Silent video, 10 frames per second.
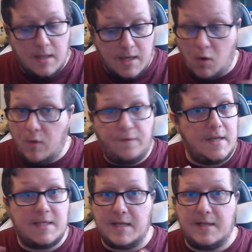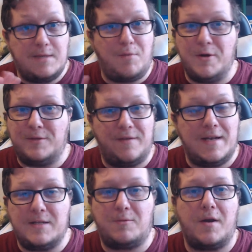It all feeds in. These points feed
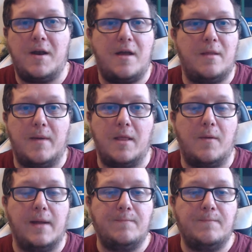into one another, by the way.